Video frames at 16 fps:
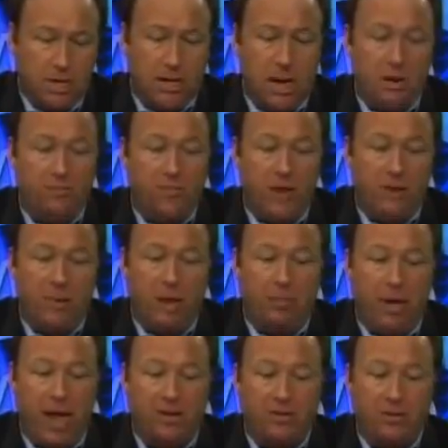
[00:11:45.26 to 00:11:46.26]
Again,
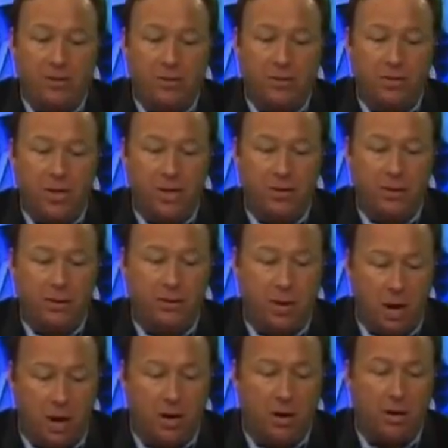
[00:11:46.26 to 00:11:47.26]
female passengers say they're
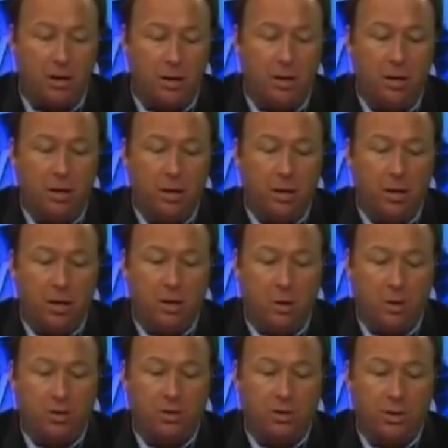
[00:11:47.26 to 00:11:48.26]
targeted. Of
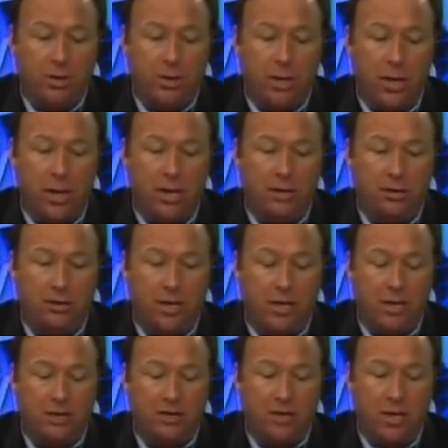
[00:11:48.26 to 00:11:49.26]
course, the
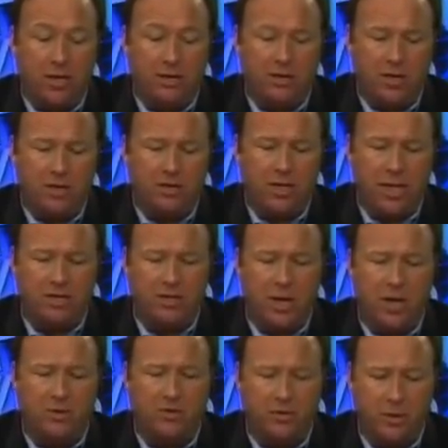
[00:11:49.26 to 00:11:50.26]
TSA says
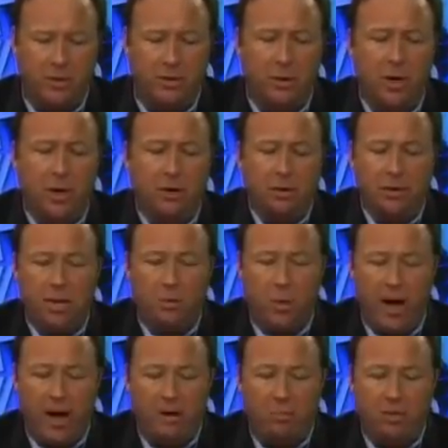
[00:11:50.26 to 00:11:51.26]
that's not true, that they
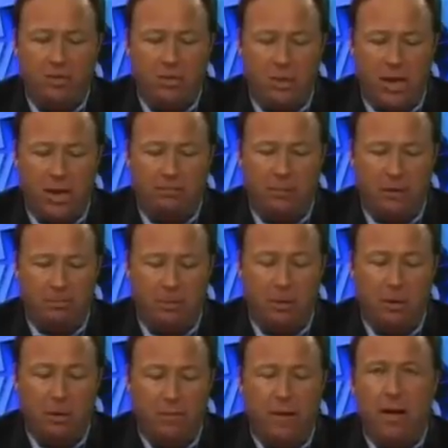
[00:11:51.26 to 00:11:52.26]
randomly select
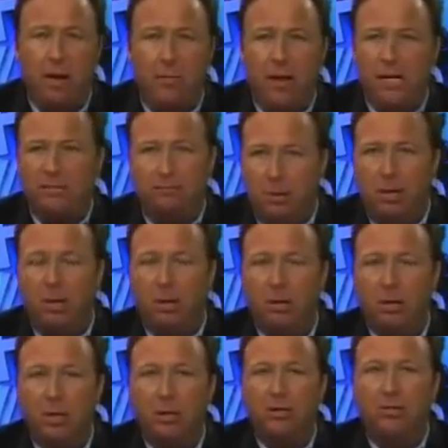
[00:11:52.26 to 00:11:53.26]
people. That's
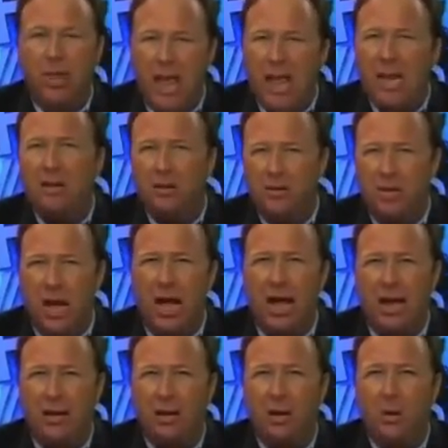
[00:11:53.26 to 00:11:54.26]
bull. They
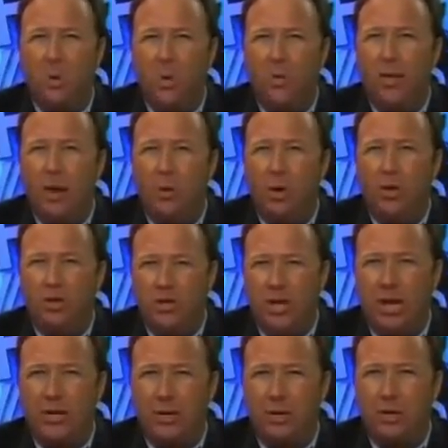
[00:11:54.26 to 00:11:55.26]
decide when they want to
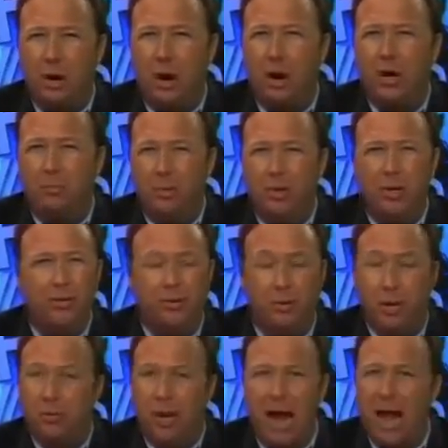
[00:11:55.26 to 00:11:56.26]
check your card to put you
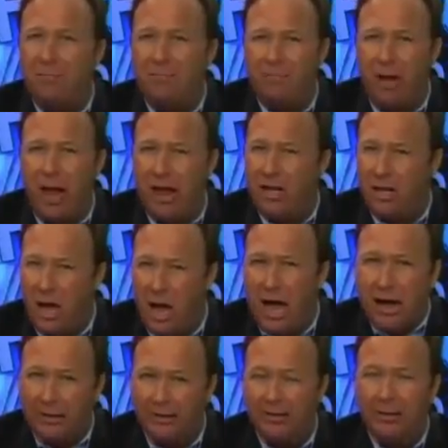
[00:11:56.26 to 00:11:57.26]
through. But I fly a
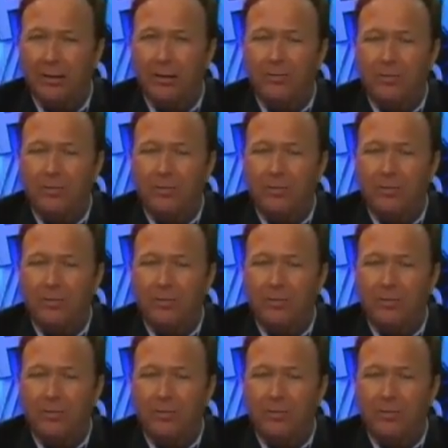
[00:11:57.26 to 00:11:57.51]
lot.